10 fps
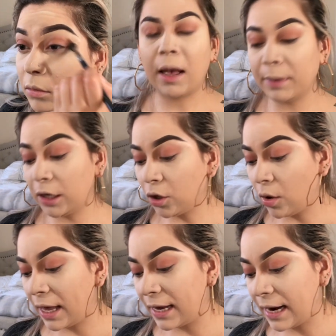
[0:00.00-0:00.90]
I'm gonna go
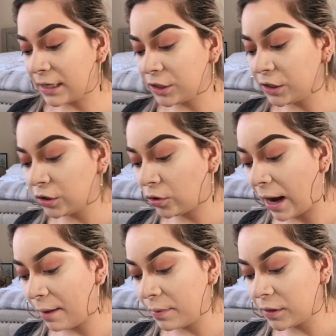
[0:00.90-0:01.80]
ahead and just
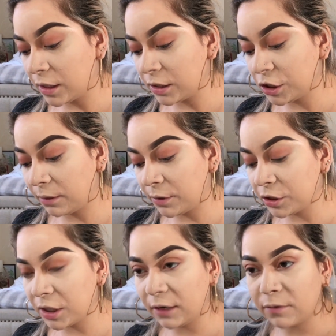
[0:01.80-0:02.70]
grab the shimmer
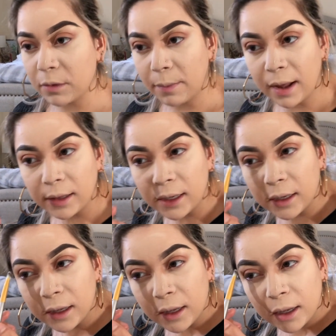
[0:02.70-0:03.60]
shade from the palette,